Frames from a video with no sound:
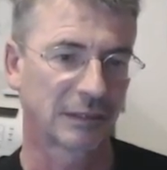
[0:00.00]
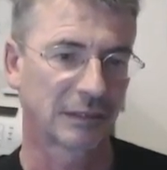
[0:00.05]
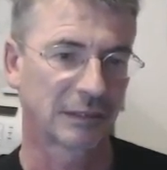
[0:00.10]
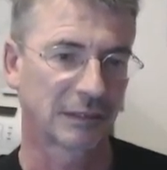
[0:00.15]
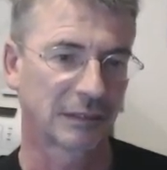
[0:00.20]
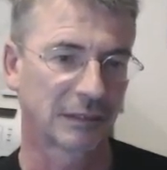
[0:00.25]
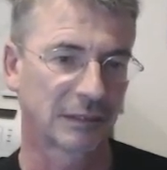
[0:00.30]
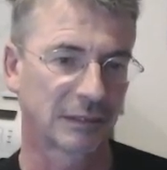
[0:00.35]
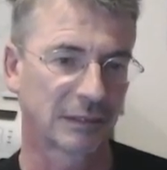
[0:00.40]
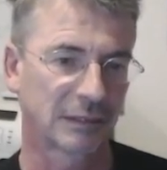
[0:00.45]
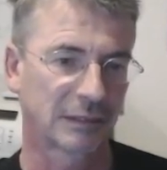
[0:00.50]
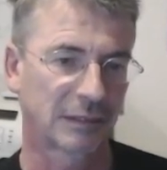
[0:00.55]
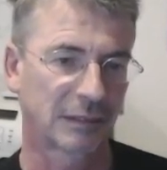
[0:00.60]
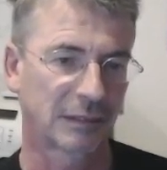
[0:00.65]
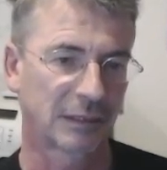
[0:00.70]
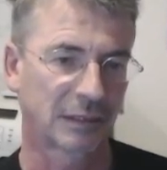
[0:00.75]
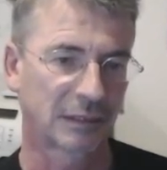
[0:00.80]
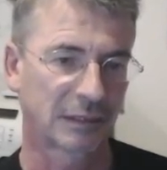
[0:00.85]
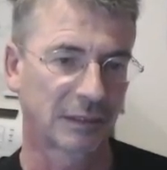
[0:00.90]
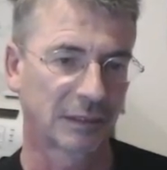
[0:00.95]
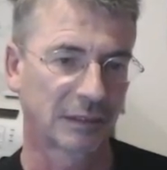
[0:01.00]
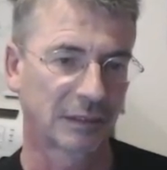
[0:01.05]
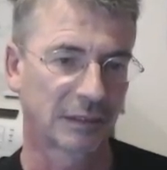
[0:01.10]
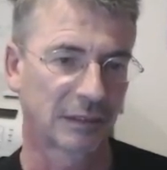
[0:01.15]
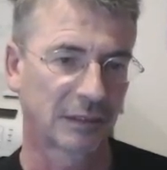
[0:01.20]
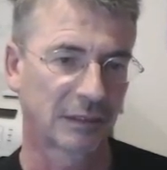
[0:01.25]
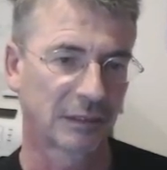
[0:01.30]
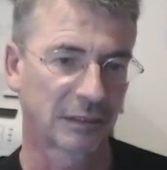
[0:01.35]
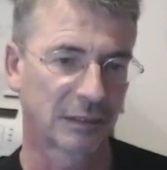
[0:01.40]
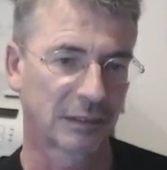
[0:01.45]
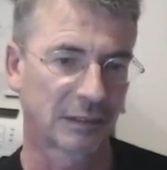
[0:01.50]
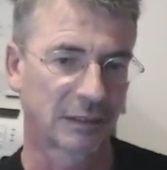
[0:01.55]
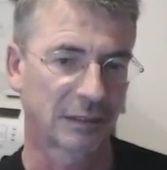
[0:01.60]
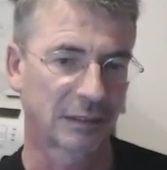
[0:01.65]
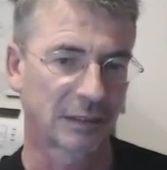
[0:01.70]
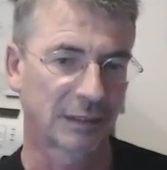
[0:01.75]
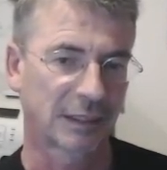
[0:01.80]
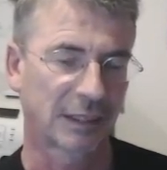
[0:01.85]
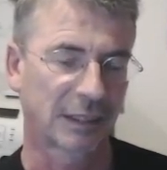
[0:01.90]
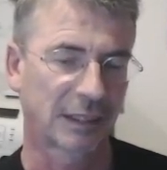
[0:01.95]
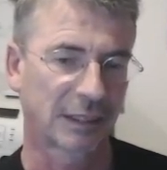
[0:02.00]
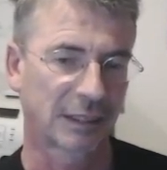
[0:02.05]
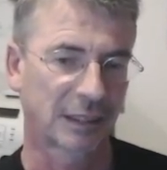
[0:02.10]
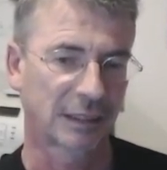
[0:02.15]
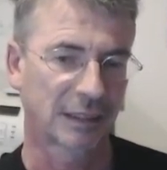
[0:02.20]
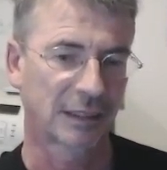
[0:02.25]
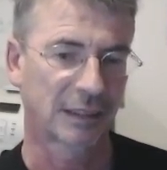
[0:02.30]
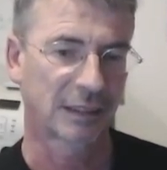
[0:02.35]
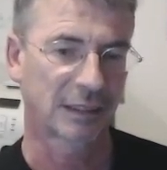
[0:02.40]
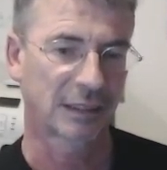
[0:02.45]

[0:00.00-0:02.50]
No words are spoken by the person on screen.